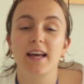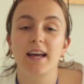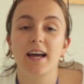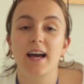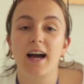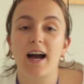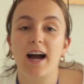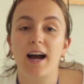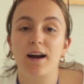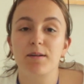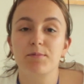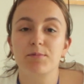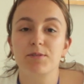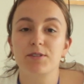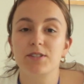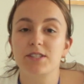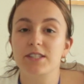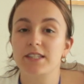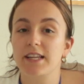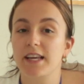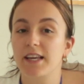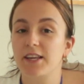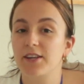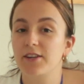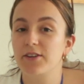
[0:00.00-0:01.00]
I would
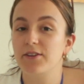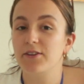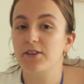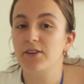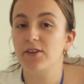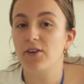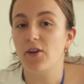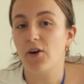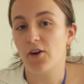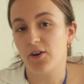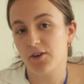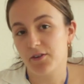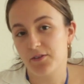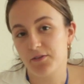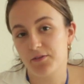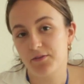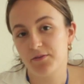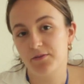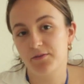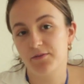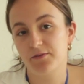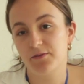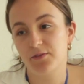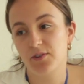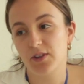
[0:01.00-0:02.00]
take you along
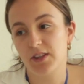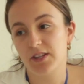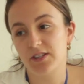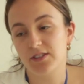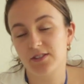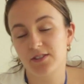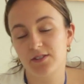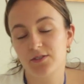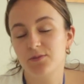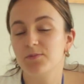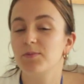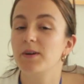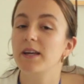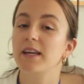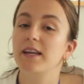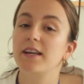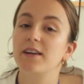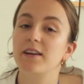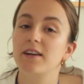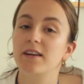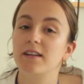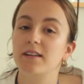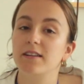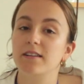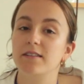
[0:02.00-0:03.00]
for this week
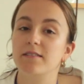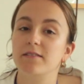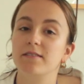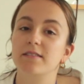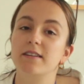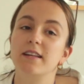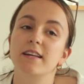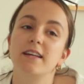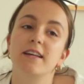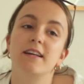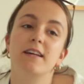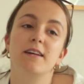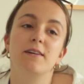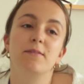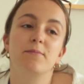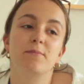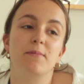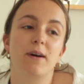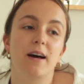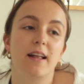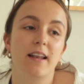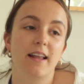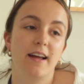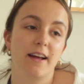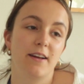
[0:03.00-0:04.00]
in
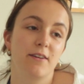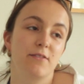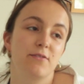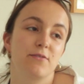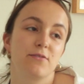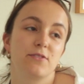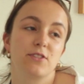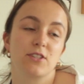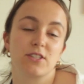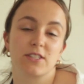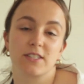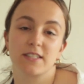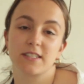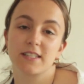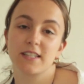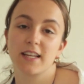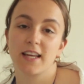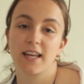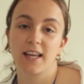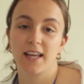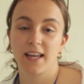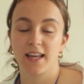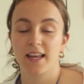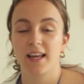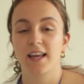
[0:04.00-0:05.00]
my life, just
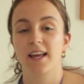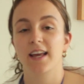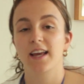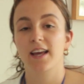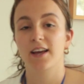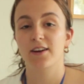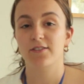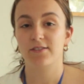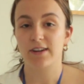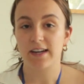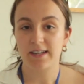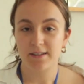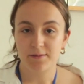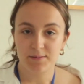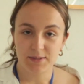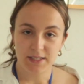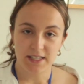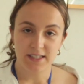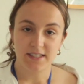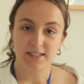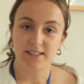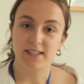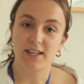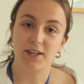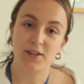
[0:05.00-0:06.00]
random
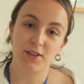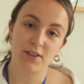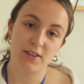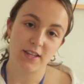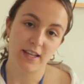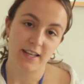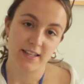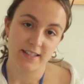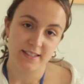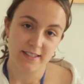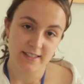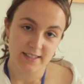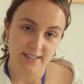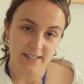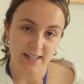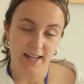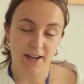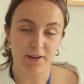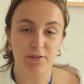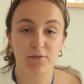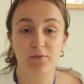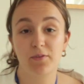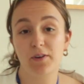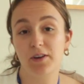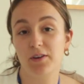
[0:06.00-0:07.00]
day-to-day things,
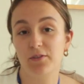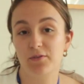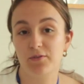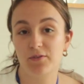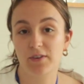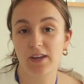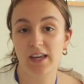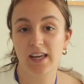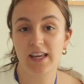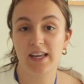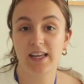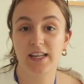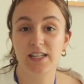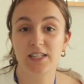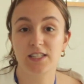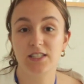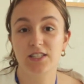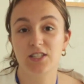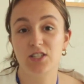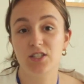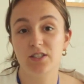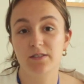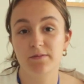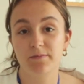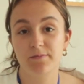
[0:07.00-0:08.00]
life with a
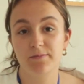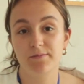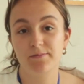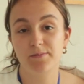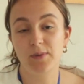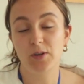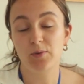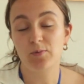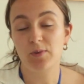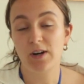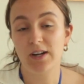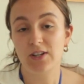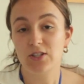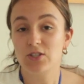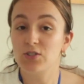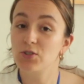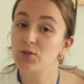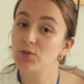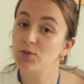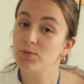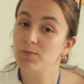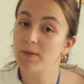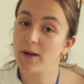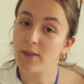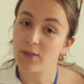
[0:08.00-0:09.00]
meanwhile
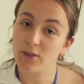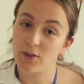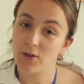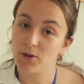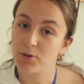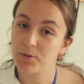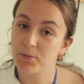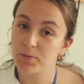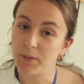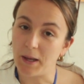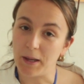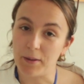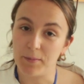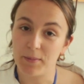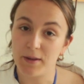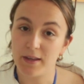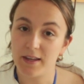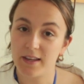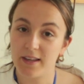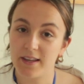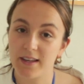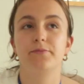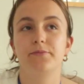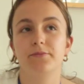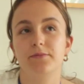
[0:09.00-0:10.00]
2-month-old
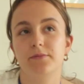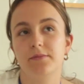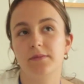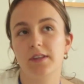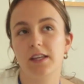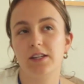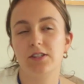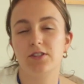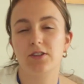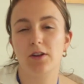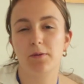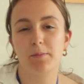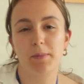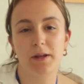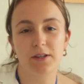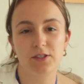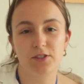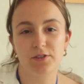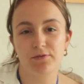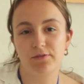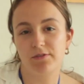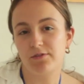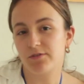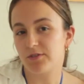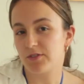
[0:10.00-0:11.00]
baby. There's not much
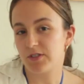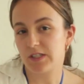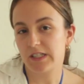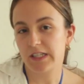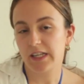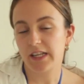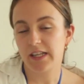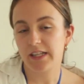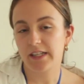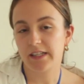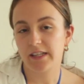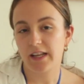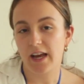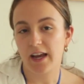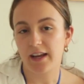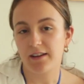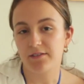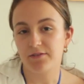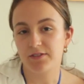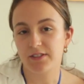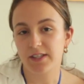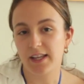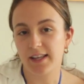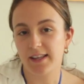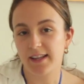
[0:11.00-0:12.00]
of a routine I have
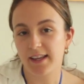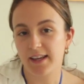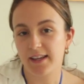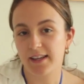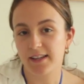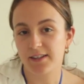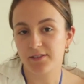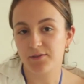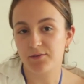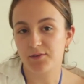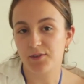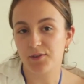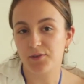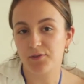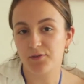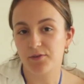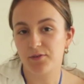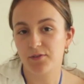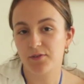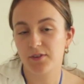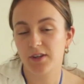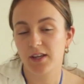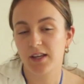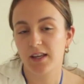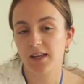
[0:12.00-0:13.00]
set yet with
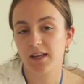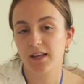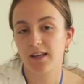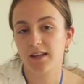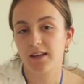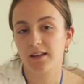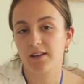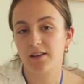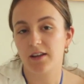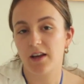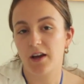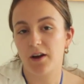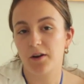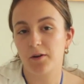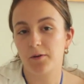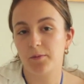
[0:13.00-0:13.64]
our